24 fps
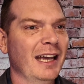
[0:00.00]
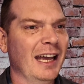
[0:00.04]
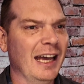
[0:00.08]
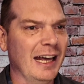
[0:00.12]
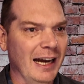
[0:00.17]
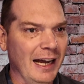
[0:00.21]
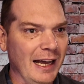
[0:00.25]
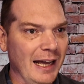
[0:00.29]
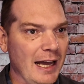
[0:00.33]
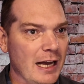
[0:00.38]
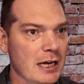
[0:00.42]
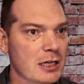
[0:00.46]

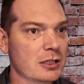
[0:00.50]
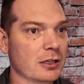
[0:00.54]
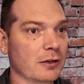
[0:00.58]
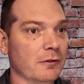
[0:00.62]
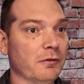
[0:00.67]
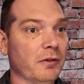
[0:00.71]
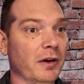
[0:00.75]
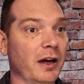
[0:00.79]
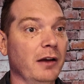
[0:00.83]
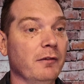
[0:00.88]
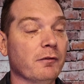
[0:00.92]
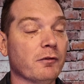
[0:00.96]
And I actually
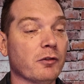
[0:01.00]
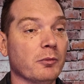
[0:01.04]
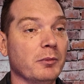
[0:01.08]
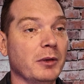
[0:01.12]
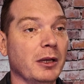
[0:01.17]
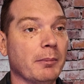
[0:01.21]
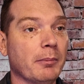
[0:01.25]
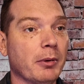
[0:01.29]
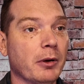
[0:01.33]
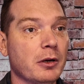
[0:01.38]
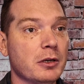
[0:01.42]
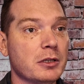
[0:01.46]
find, for
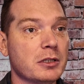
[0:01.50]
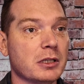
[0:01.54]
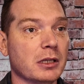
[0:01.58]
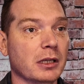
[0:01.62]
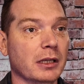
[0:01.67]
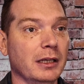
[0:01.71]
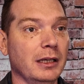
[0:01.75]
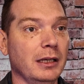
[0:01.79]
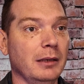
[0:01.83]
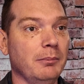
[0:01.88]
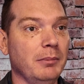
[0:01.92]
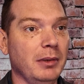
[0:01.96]
me
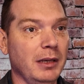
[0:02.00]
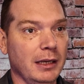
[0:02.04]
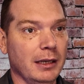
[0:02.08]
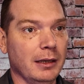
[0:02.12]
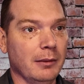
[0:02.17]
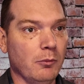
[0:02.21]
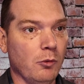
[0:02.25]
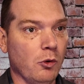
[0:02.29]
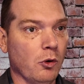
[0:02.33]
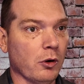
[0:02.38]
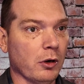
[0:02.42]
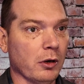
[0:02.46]
personally,
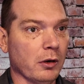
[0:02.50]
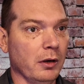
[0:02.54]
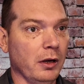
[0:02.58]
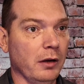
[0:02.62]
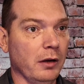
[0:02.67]
being more